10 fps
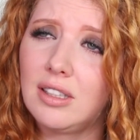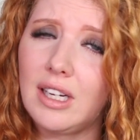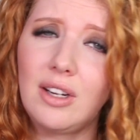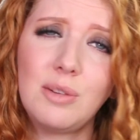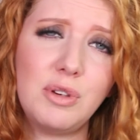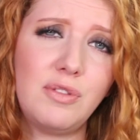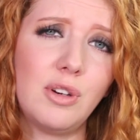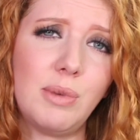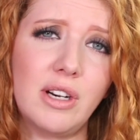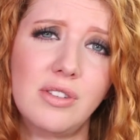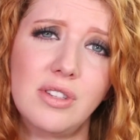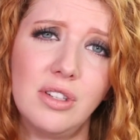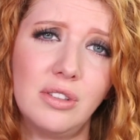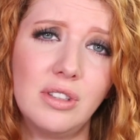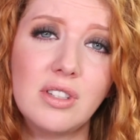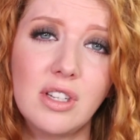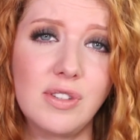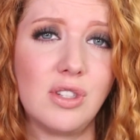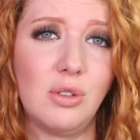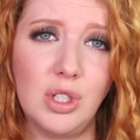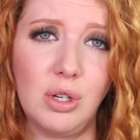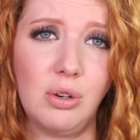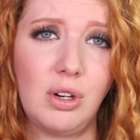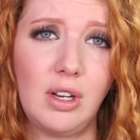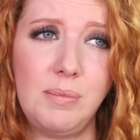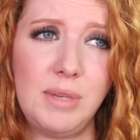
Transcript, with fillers: I hope you feel better soon. This stuff is no joke.